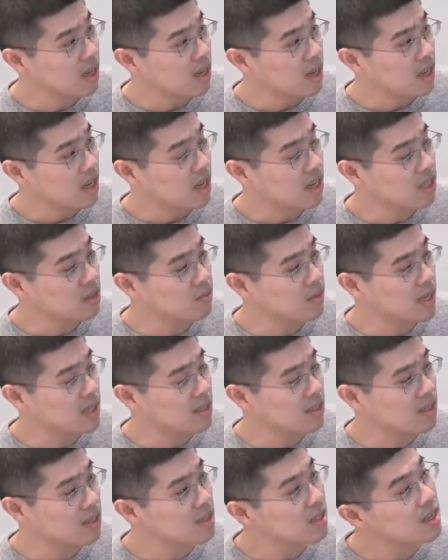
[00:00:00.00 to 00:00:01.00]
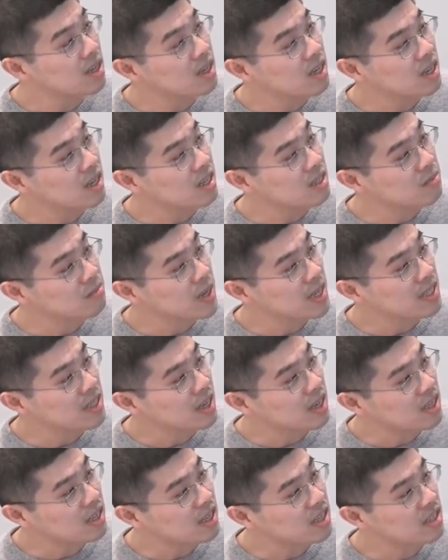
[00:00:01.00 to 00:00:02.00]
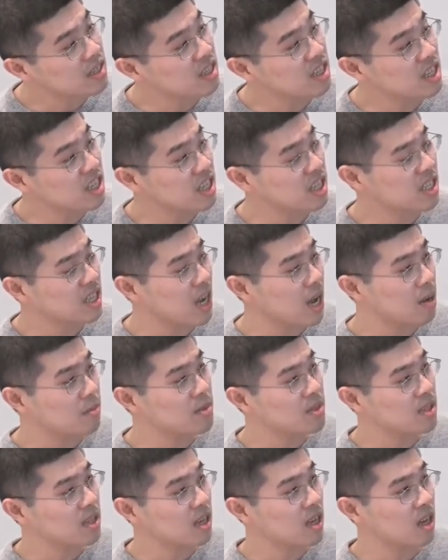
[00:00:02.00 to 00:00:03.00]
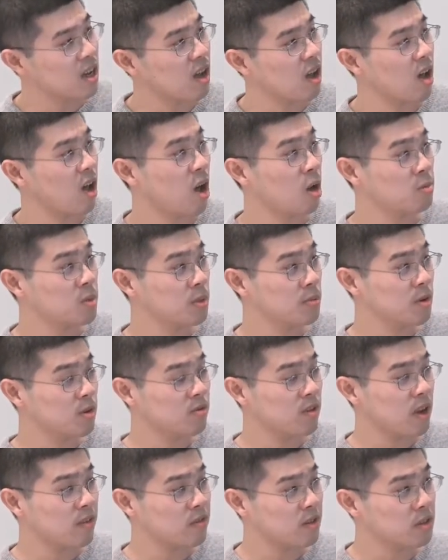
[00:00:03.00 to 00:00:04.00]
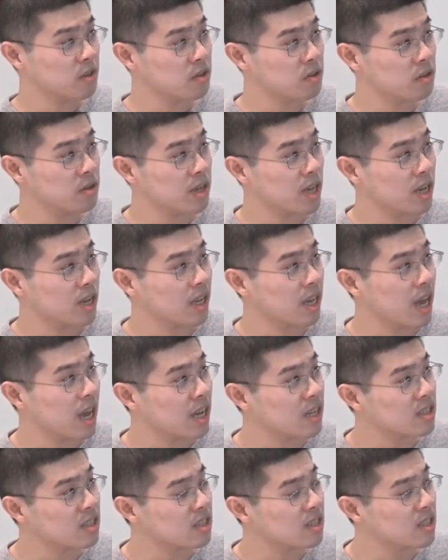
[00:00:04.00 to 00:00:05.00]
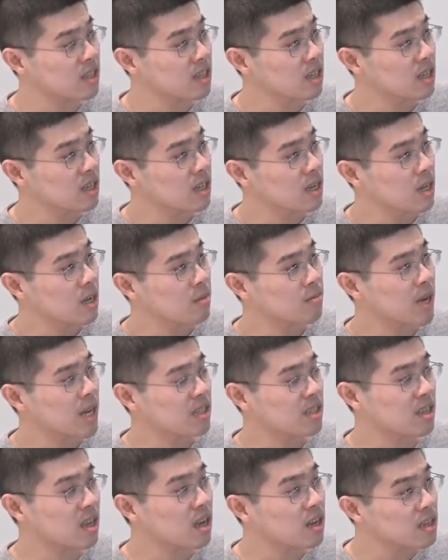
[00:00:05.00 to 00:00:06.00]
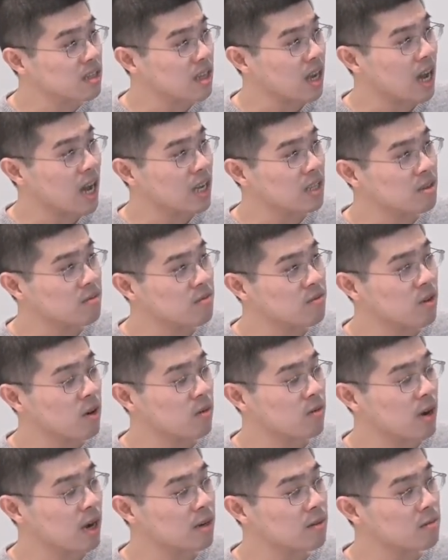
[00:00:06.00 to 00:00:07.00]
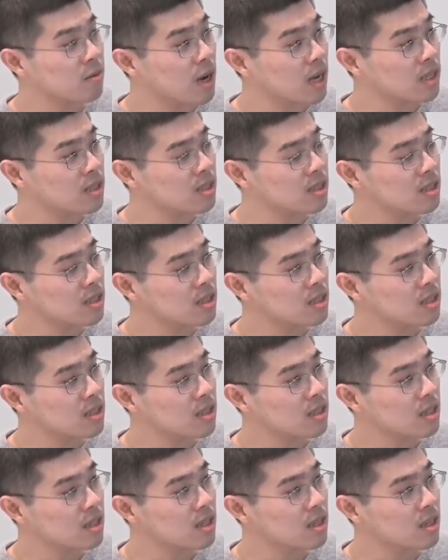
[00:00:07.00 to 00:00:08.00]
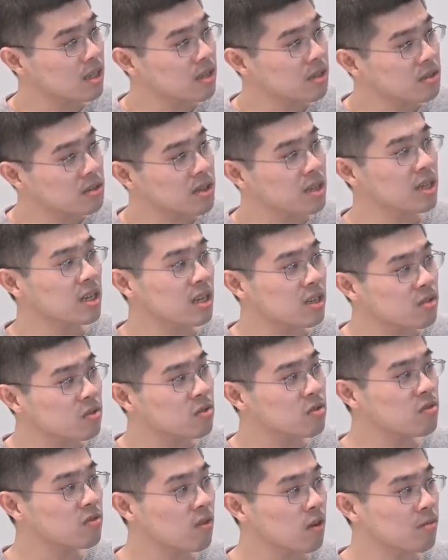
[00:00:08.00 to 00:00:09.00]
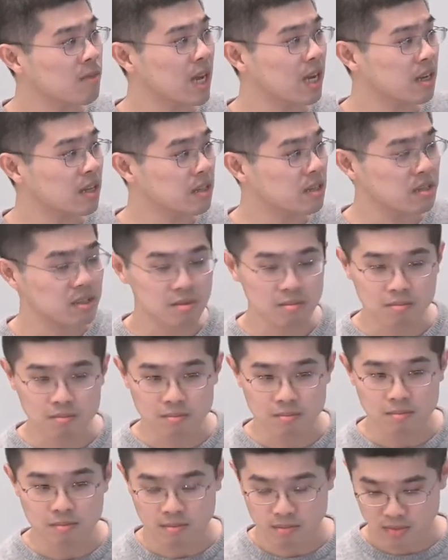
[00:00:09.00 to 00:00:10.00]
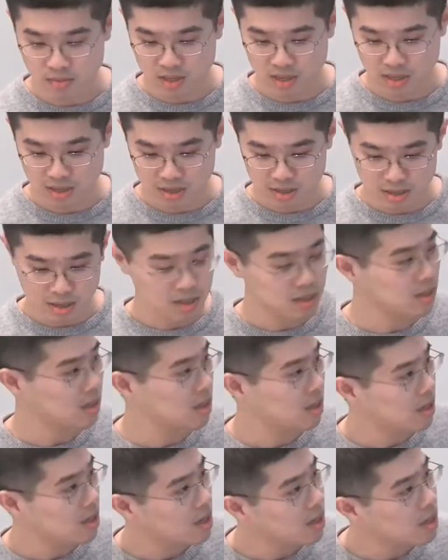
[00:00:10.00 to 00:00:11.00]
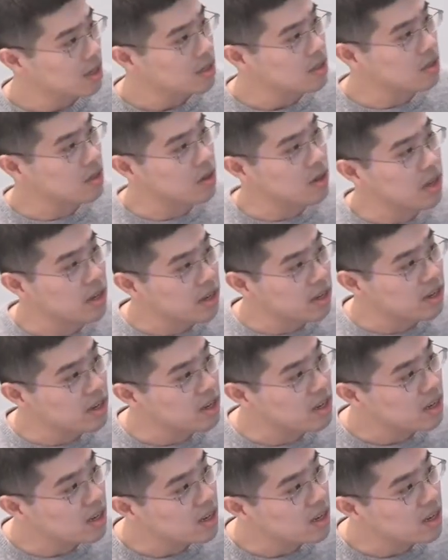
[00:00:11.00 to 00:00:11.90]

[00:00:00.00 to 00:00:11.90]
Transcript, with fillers: It's, uh, it's basically T times the optimal revenue you can get by selling the item for one round using a truthful mechanism. Okay? So here,